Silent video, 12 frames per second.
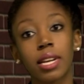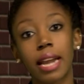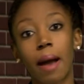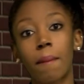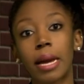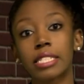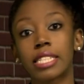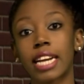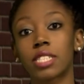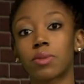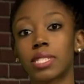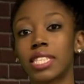Now, Mike
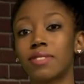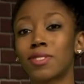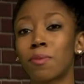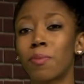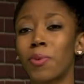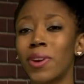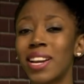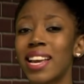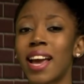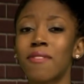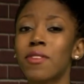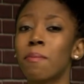Jax received some pretty
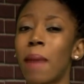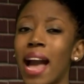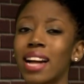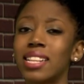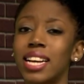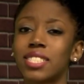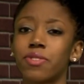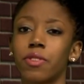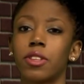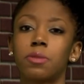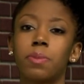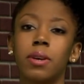heavy backlash for
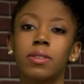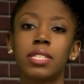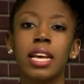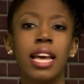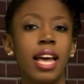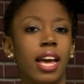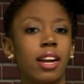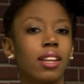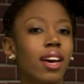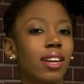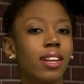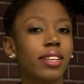this post, and a
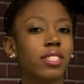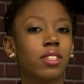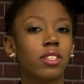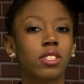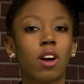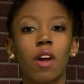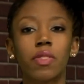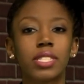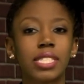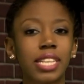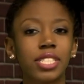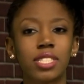lot of listeners called the
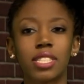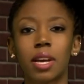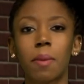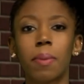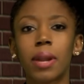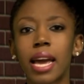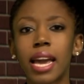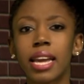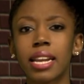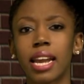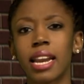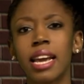station to
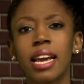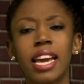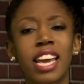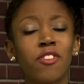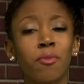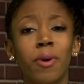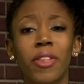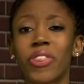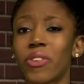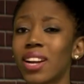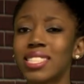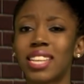complain and even put
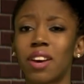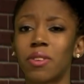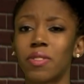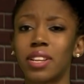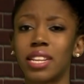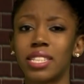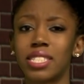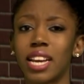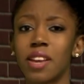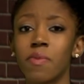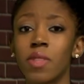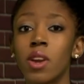threats out on the DJ.
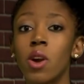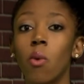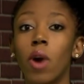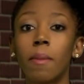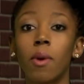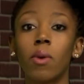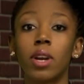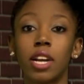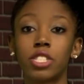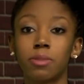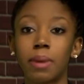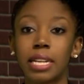Whammo
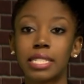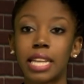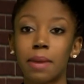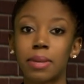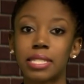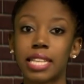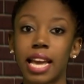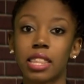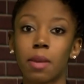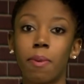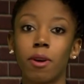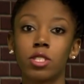100 made a statement saying
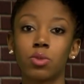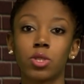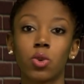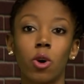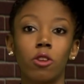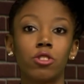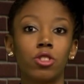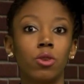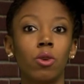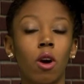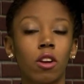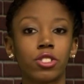the post was, quote,
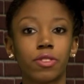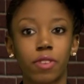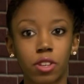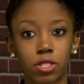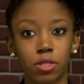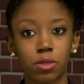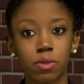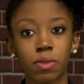"too controversial."